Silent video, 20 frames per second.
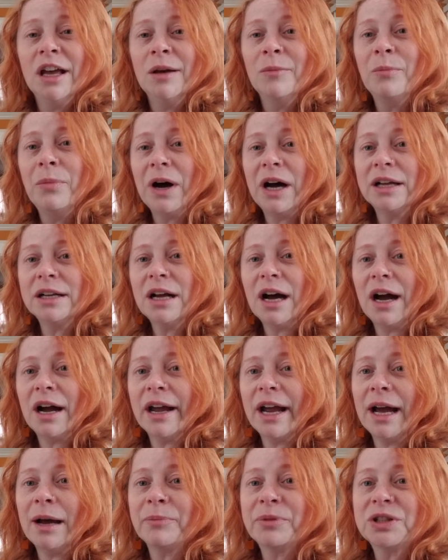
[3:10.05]
But I
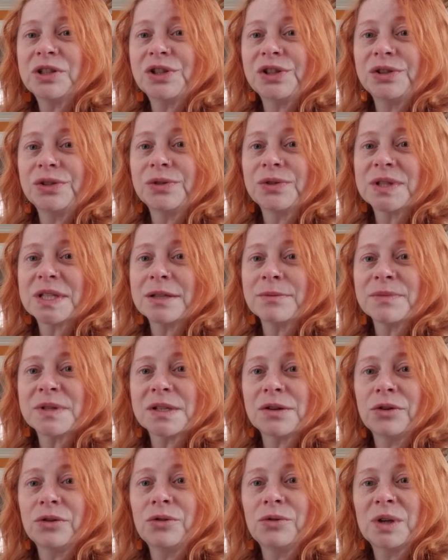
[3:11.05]
happen to use them so you